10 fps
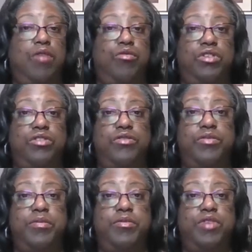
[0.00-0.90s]
I'm one of those
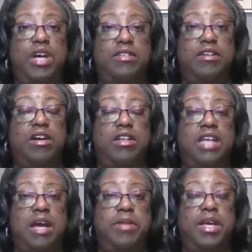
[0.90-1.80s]
people who has a hard
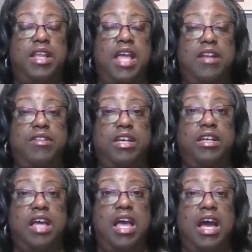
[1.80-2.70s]
time getting down at
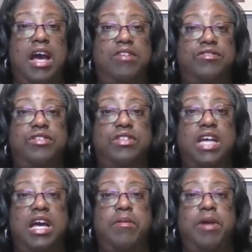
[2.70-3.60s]
the house on
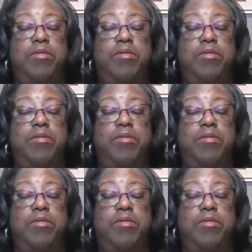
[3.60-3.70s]
time.